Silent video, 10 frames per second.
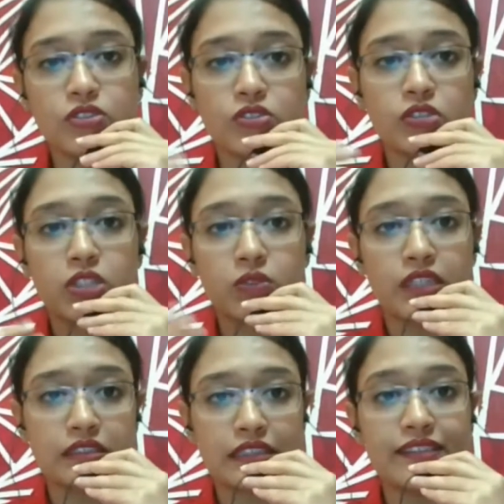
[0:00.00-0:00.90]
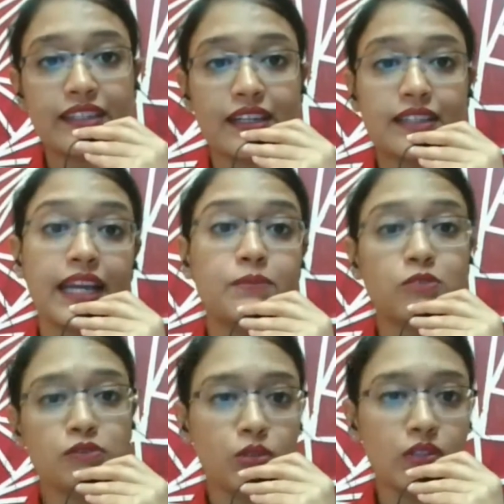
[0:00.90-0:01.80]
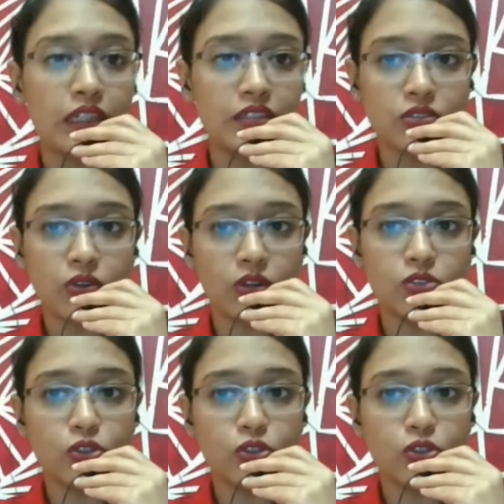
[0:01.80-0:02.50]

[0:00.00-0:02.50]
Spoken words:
you need to understand there are types of loneliness also.